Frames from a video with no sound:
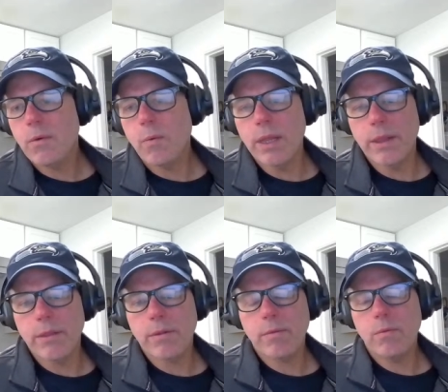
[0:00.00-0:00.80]

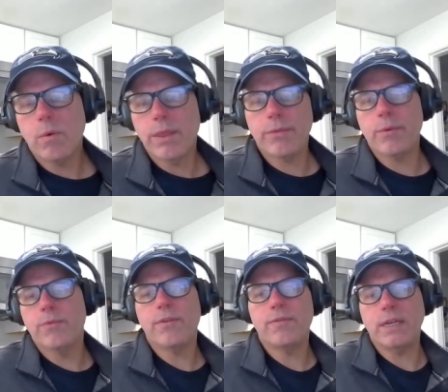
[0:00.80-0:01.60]
one 1
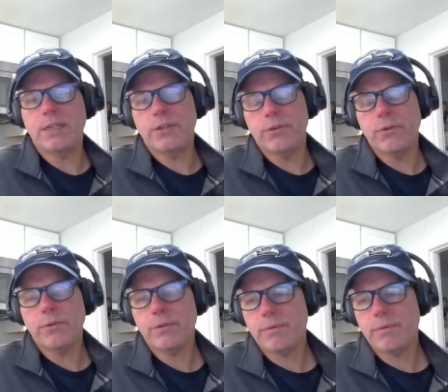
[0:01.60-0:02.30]
through 52.